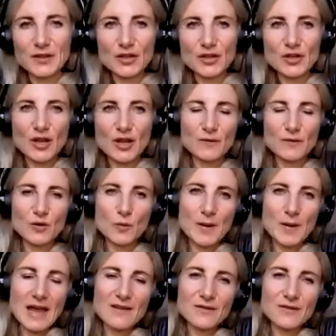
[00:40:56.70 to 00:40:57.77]
you know, if you're
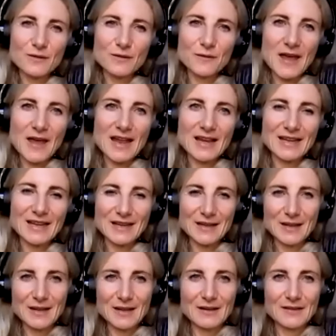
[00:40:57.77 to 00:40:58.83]
behaving
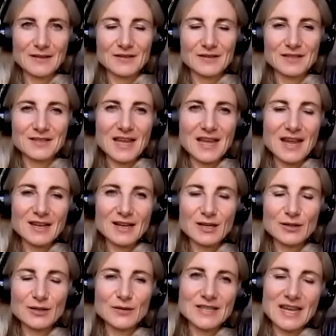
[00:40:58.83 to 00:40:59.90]
fairly, does that
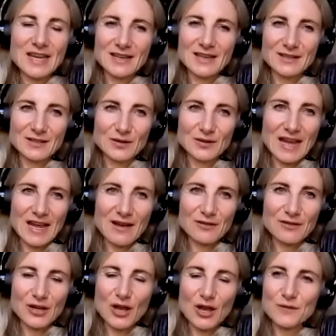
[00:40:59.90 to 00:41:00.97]
include taking into
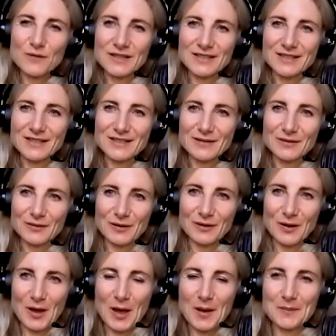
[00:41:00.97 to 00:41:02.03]
account COVID?
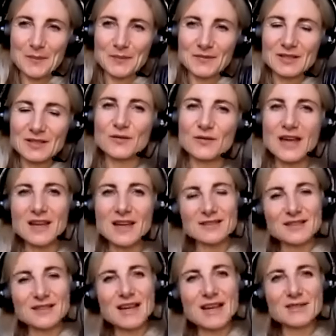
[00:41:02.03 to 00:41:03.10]
So
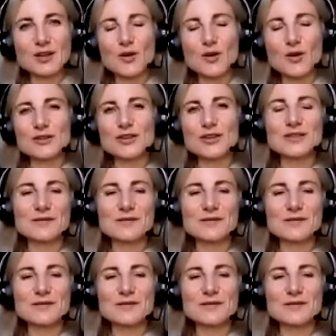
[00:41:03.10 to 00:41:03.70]
that's a whole new